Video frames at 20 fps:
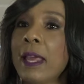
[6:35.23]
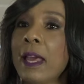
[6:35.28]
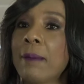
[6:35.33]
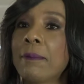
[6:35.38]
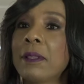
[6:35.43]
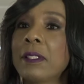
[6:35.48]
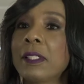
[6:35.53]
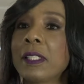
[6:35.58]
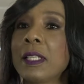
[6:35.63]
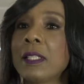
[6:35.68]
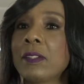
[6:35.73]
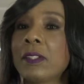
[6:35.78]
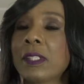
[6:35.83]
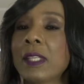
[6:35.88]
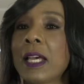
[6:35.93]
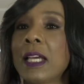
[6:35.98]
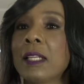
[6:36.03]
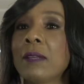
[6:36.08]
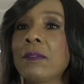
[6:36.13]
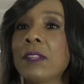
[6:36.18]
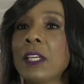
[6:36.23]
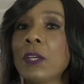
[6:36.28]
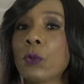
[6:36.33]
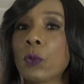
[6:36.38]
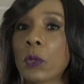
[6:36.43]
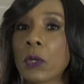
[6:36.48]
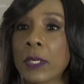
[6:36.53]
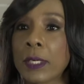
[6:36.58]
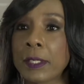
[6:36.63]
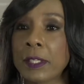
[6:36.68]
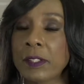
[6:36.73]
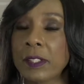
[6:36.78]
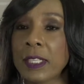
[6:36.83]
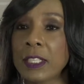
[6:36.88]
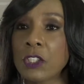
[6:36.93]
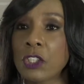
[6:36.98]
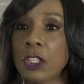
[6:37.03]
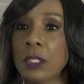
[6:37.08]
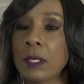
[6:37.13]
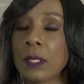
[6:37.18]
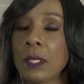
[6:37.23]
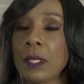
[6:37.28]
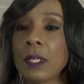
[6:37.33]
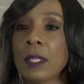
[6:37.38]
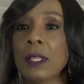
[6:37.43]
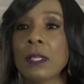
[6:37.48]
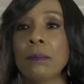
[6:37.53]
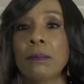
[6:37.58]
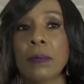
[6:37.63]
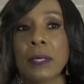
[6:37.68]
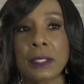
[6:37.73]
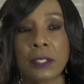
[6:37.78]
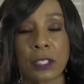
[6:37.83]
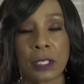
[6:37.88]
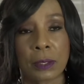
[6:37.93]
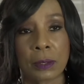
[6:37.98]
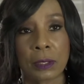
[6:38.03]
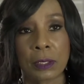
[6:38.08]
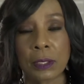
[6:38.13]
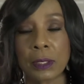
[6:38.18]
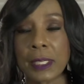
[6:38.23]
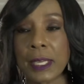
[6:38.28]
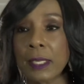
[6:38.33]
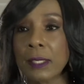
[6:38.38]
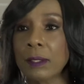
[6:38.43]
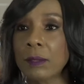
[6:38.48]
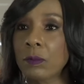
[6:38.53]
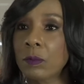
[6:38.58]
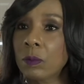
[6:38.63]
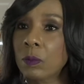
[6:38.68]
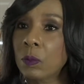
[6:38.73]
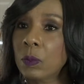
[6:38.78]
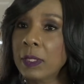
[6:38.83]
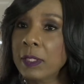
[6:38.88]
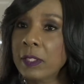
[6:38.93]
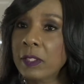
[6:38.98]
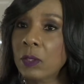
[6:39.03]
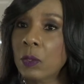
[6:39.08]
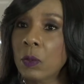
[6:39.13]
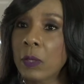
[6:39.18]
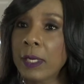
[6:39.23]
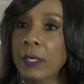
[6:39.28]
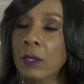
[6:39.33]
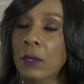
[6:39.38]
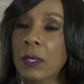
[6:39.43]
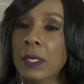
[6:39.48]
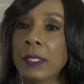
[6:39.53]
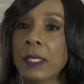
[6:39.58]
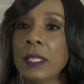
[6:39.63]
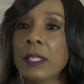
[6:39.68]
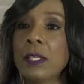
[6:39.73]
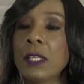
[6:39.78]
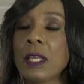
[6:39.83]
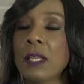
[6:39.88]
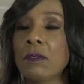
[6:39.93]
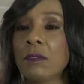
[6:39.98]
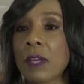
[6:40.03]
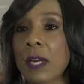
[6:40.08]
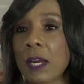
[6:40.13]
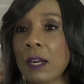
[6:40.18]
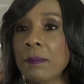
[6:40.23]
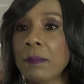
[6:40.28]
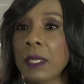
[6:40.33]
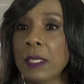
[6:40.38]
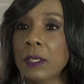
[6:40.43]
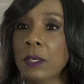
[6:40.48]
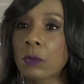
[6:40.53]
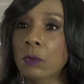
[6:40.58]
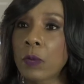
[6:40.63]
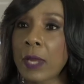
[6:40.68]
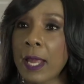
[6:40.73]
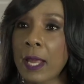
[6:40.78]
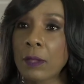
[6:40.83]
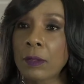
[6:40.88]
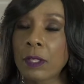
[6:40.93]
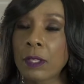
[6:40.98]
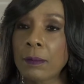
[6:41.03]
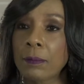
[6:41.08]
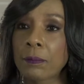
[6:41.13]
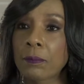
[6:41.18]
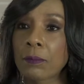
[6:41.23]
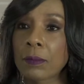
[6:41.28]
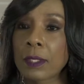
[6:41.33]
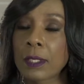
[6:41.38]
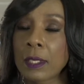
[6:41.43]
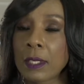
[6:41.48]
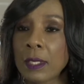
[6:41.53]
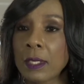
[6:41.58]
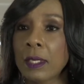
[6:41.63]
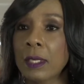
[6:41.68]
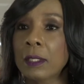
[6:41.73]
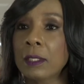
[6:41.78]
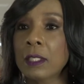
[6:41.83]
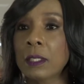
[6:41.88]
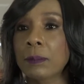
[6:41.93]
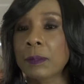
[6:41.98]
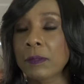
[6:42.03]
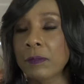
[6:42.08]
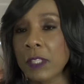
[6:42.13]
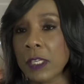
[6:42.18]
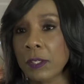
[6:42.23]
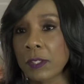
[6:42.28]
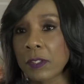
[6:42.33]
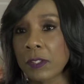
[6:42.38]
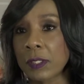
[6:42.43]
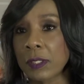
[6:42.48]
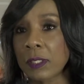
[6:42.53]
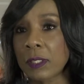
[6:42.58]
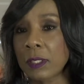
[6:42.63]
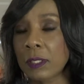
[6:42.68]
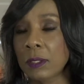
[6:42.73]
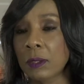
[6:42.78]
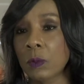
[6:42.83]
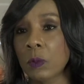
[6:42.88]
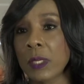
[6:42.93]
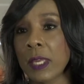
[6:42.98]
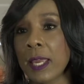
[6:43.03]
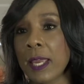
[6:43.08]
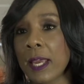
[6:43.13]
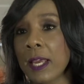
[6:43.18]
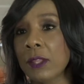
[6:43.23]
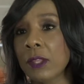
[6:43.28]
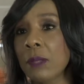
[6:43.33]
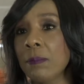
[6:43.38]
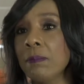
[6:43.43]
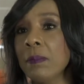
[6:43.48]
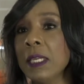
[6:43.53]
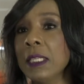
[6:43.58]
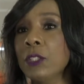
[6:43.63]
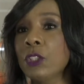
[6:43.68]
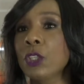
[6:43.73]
happens inside of their organization, but to look at what is going on in the environment around them. A couple of years ago, we had the Me